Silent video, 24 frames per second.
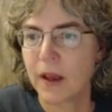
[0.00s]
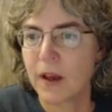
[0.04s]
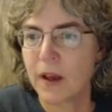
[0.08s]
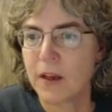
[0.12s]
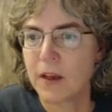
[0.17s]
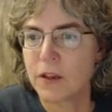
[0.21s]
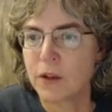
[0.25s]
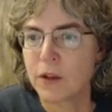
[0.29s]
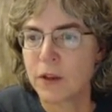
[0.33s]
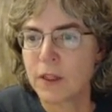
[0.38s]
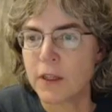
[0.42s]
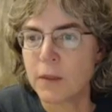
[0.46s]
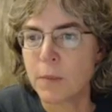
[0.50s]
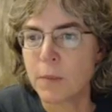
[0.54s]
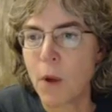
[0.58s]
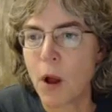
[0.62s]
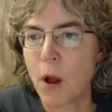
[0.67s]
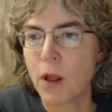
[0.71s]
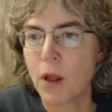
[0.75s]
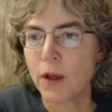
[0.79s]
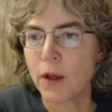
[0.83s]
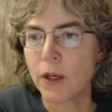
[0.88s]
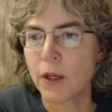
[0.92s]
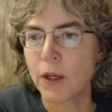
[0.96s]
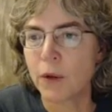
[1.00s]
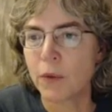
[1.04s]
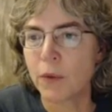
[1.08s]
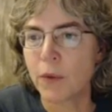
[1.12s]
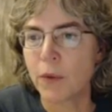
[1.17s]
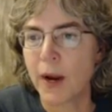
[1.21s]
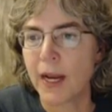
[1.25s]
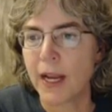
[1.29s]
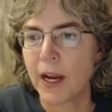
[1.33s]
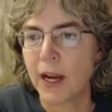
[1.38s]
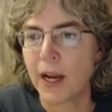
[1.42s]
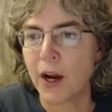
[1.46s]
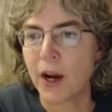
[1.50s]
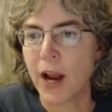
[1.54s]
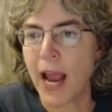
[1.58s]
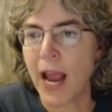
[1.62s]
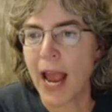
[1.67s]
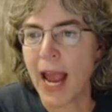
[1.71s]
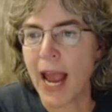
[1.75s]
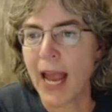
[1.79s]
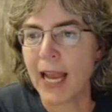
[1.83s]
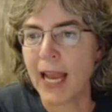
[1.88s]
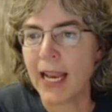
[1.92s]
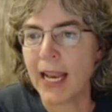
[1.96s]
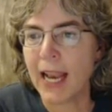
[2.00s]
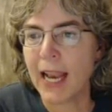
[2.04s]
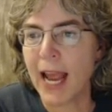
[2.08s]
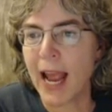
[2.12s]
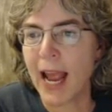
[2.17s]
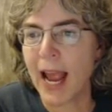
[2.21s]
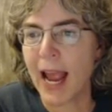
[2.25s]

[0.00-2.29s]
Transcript: So this molecule right here, NADPH,